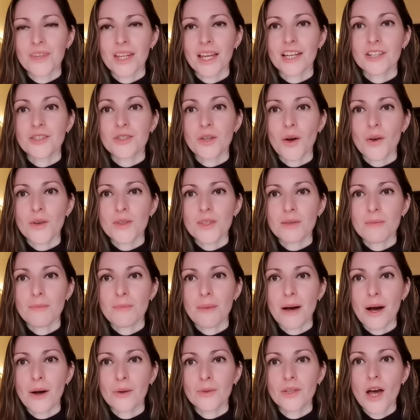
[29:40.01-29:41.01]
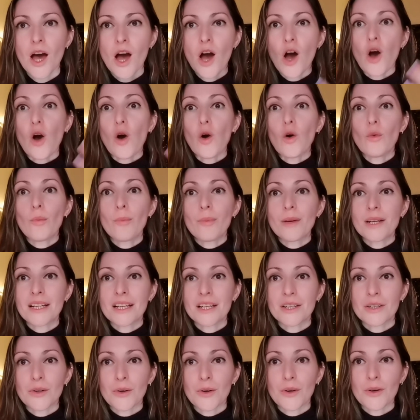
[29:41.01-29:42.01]
It talks about
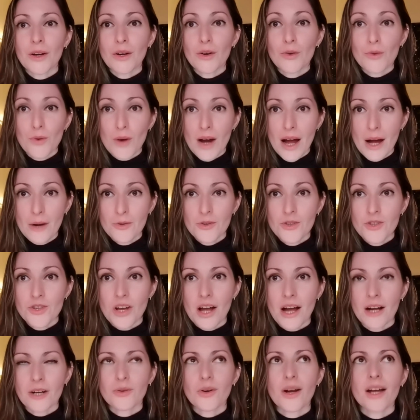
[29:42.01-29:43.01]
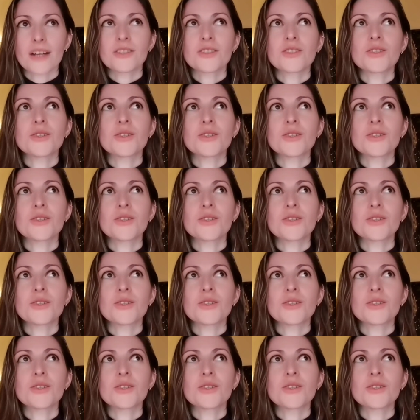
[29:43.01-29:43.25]
opening your crown chakra